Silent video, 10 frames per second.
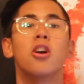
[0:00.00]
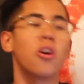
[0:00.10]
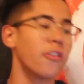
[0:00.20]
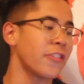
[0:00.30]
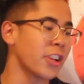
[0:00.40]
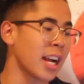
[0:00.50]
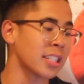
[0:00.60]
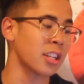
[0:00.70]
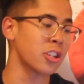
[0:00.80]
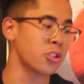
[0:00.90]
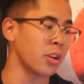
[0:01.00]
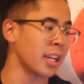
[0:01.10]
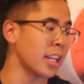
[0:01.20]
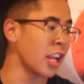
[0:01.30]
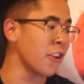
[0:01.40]
Hopefully you guys are enjoying
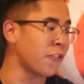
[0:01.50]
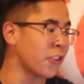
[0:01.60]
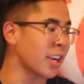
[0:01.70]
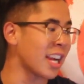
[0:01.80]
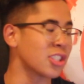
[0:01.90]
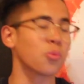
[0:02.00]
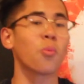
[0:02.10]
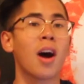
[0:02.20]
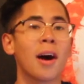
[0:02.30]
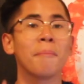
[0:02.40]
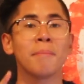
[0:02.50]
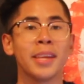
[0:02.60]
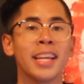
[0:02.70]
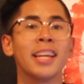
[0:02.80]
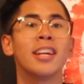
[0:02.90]
it. If you guys want
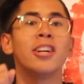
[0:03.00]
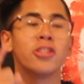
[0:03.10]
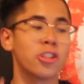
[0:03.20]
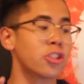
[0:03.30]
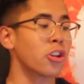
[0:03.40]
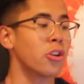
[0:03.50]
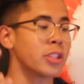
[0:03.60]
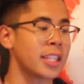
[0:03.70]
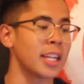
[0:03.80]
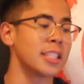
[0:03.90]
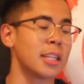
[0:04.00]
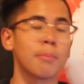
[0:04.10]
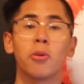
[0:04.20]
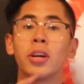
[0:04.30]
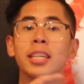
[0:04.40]
me to show TNT
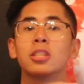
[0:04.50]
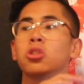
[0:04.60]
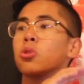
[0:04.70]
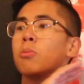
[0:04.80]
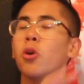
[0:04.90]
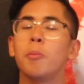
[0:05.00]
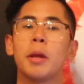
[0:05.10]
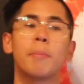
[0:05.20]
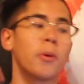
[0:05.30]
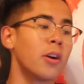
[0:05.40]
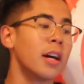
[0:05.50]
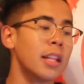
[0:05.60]
BOYS to more people,